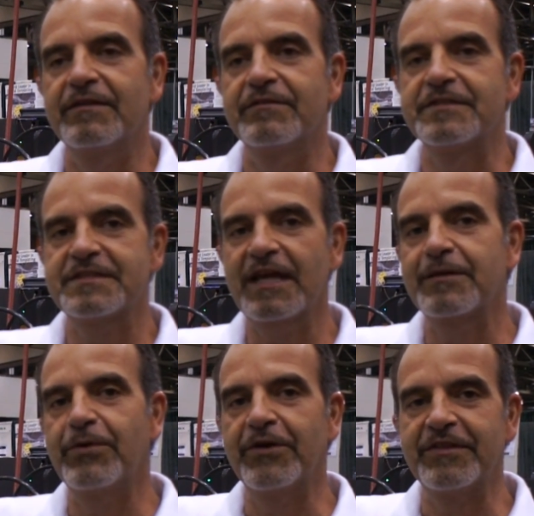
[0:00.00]
The
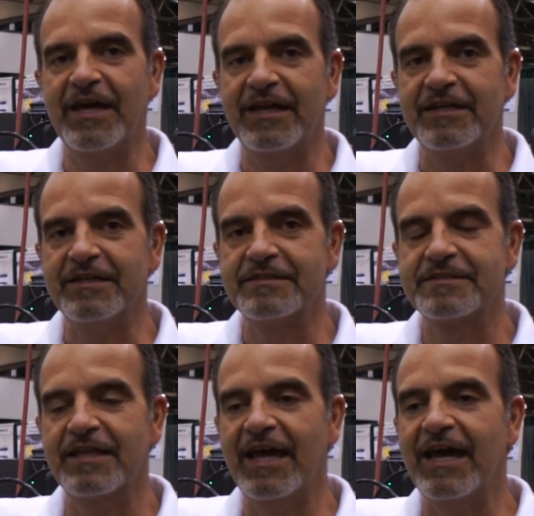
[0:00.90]
second part of that
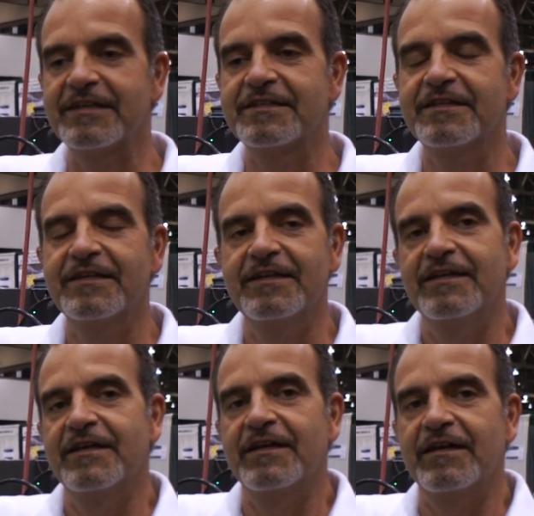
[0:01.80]
is that
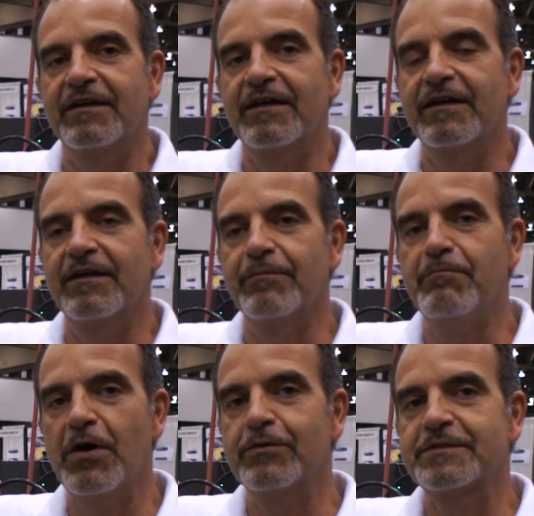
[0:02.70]

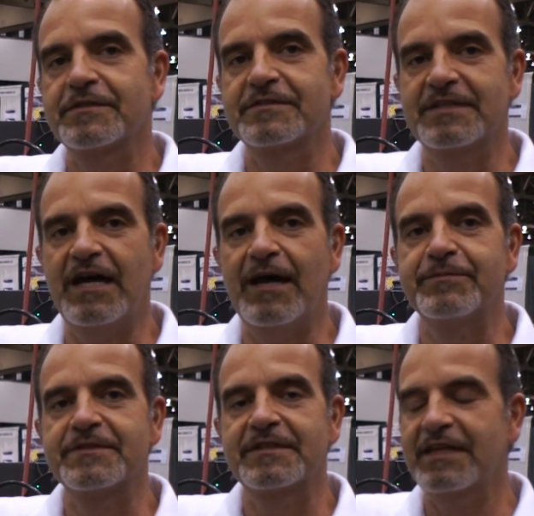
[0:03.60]
most
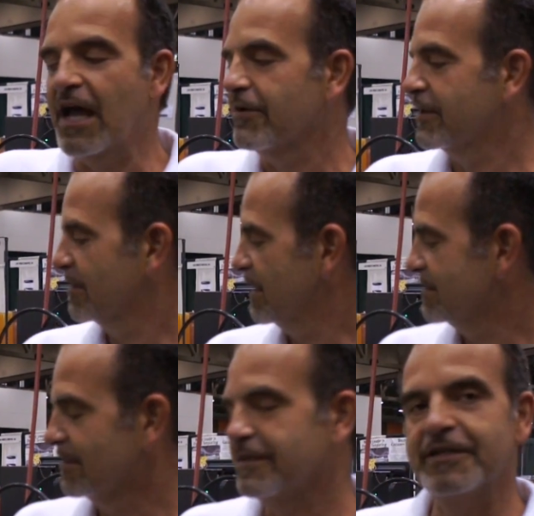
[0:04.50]
stops
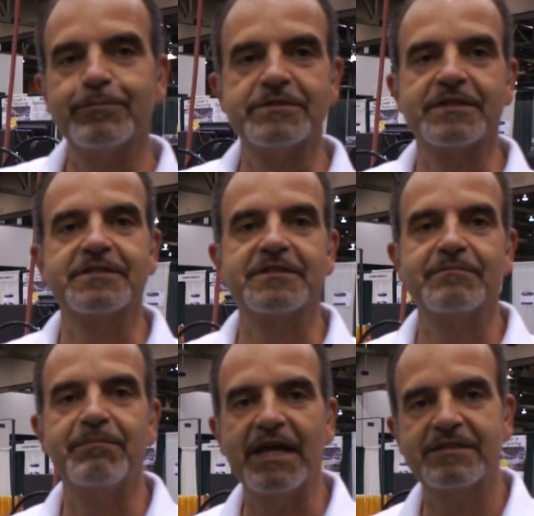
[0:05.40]
calculate the linear position
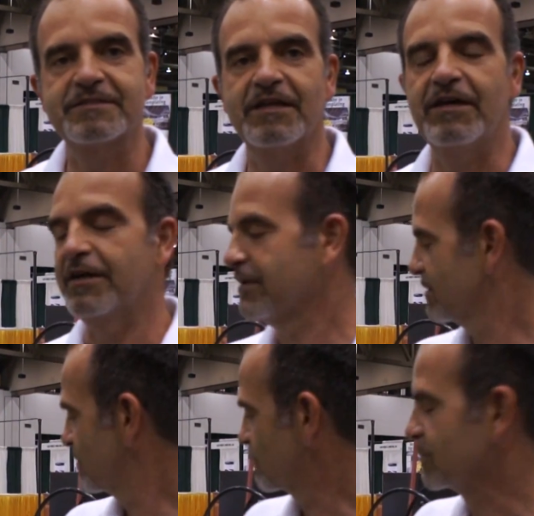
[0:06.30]
based on
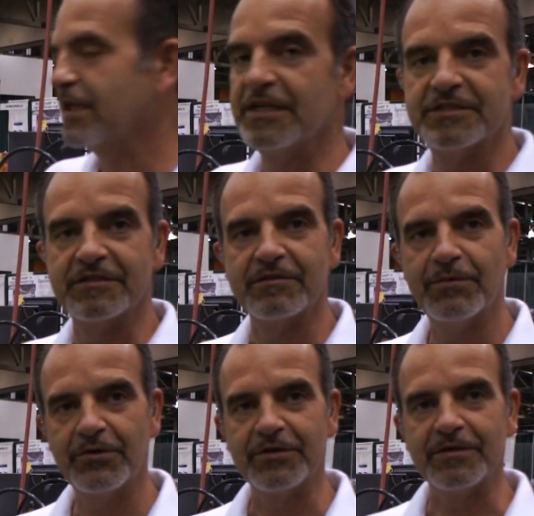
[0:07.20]
rotation of the
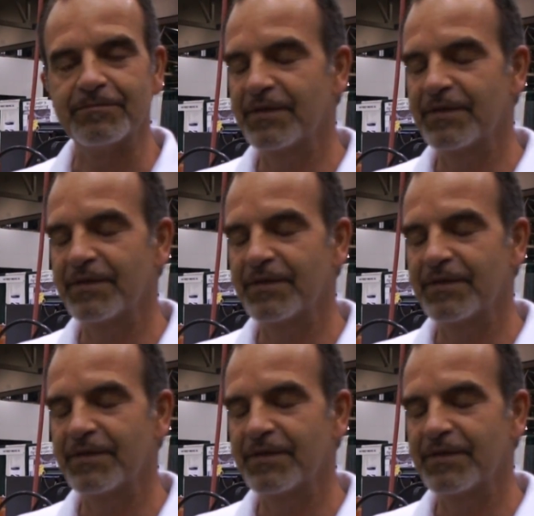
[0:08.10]
motor.